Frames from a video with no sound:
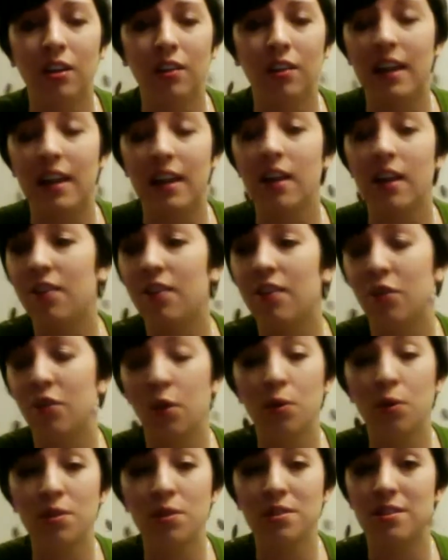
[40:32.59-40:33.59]

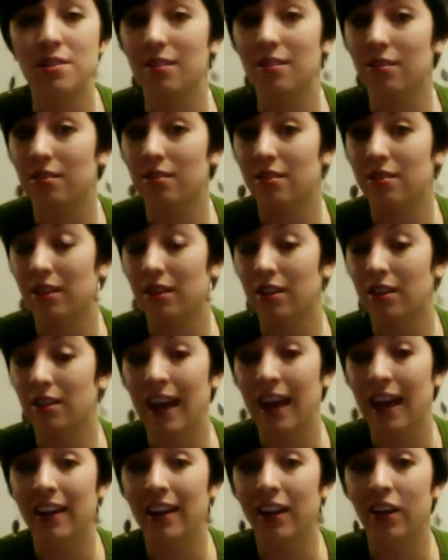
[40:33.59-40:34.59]

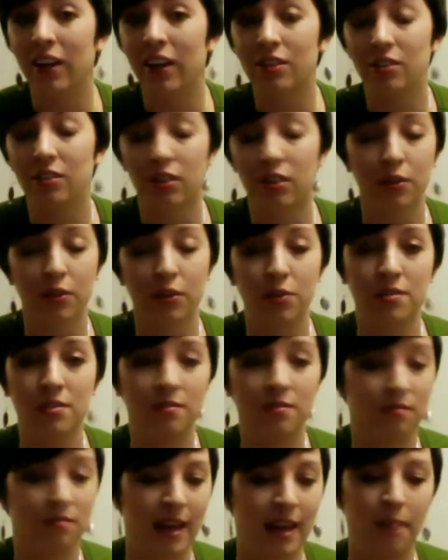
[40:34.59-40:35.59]
That character, or
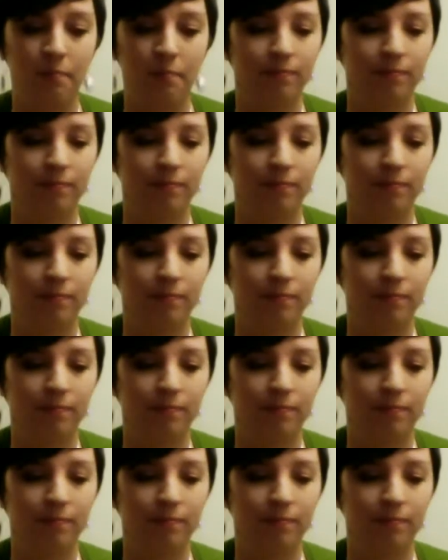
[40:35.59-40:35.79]
that